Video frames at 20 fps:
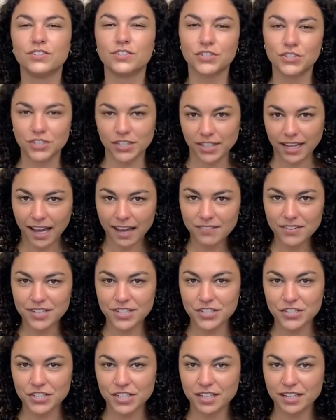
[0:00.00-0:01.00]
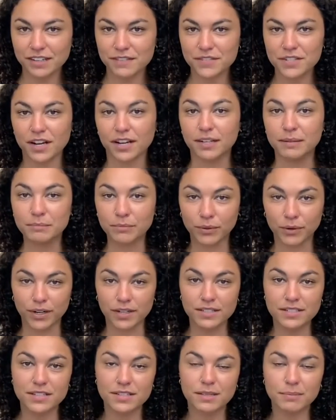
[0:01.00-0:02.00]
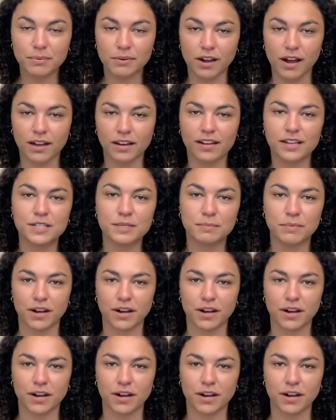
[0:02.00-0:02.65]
Should-have initiatives are important to the product,